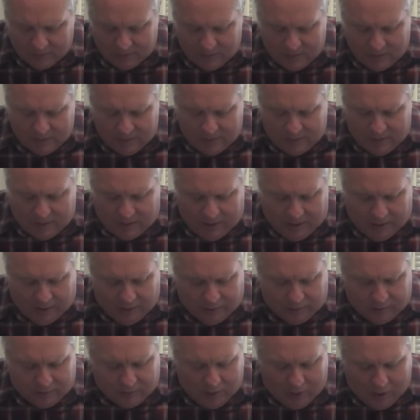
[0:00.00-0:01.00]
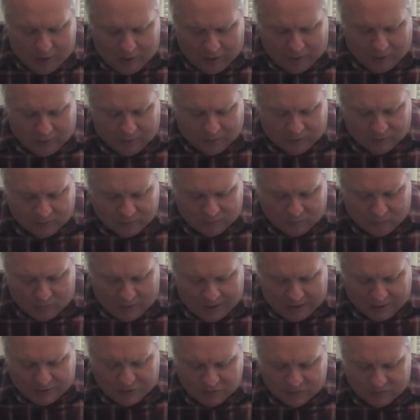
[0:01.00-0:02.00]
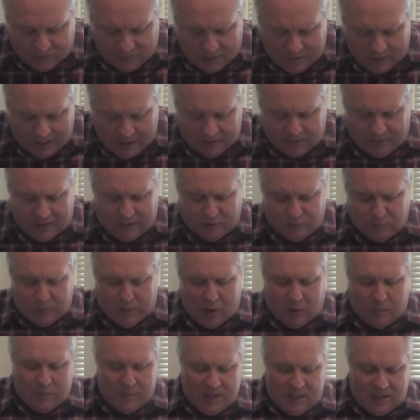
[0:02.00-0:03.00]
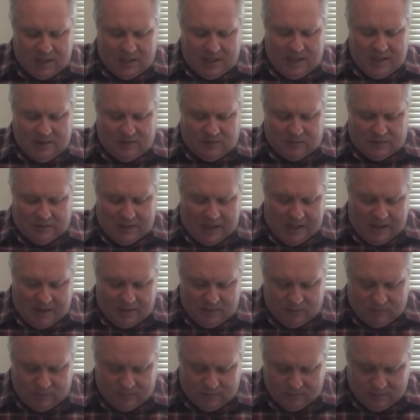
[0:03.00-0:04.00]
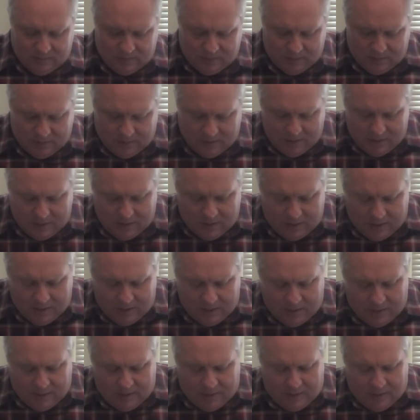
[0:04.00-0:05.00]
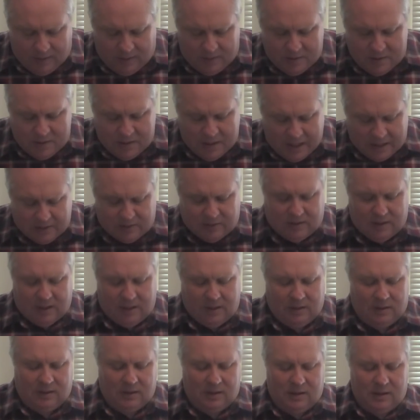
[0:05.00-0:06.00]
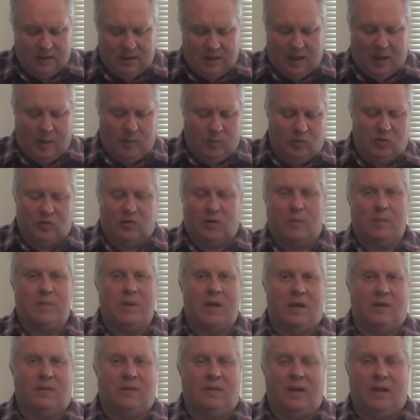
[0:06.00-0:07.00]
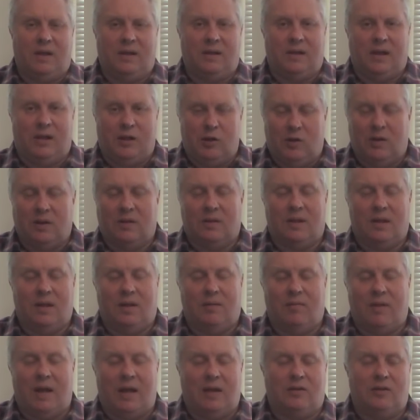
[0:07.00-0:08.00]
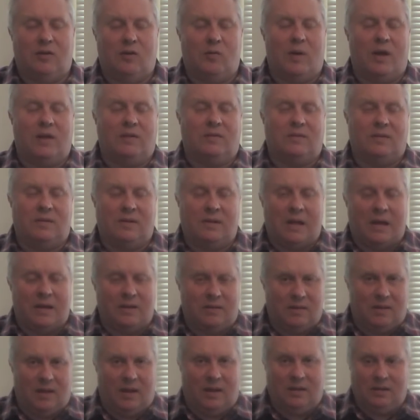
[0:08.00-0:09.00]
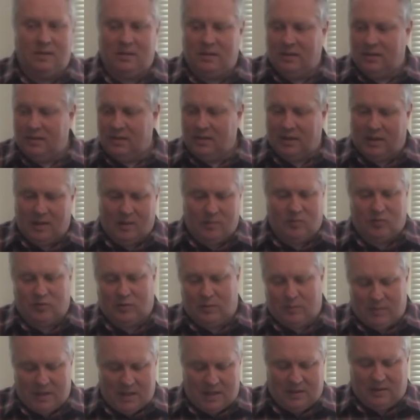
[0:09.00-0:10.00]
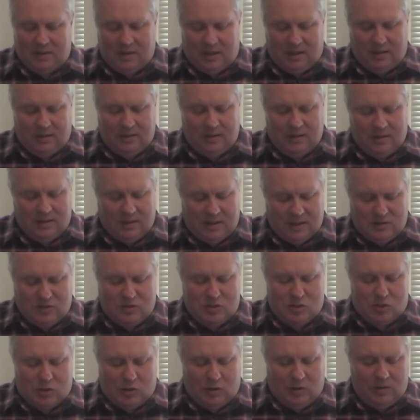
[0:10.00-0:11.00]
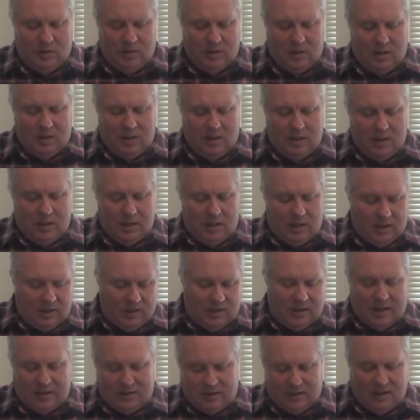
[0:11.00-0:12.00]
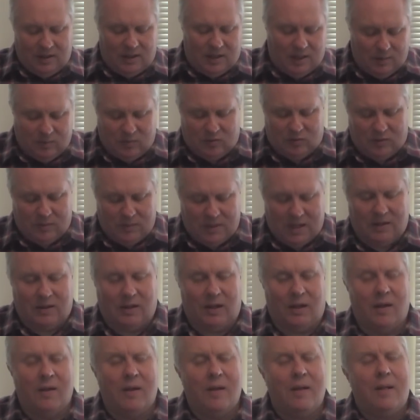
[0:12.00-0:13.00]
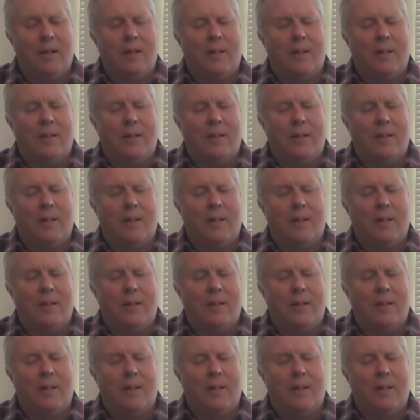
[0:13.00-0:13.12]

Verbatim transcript: uh, cars, watches, nothing. As Parmenides says, nothing comes from nothing. You can think of that two ways. Nothing comes from nothing. That's true. And nothing comes from nothing.